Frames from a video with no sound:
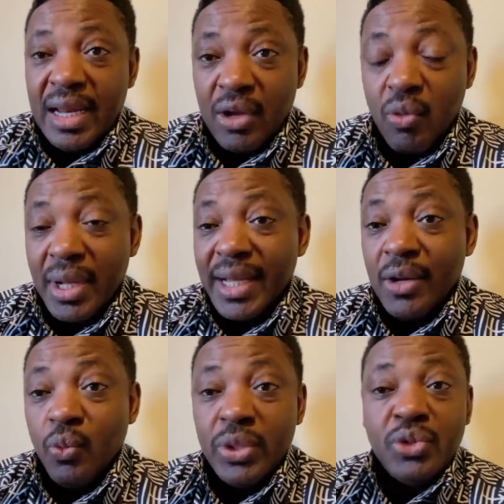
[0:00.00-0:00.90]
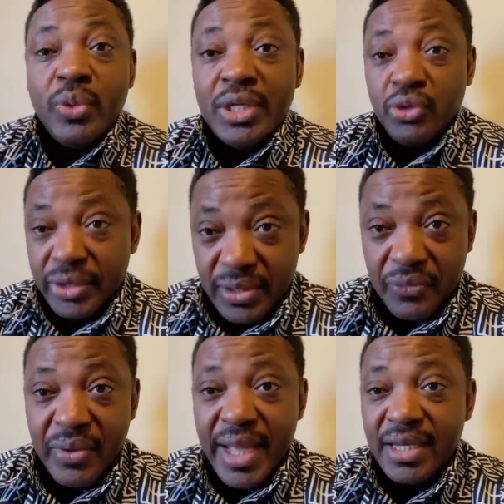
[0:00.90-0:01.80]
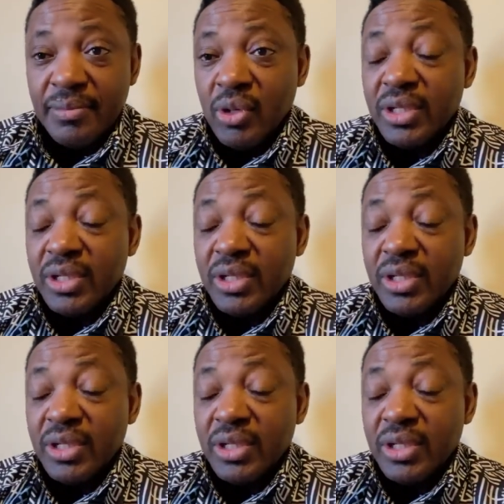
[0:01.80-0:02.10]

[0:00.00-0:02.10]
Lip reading: and Akwanga, which justified,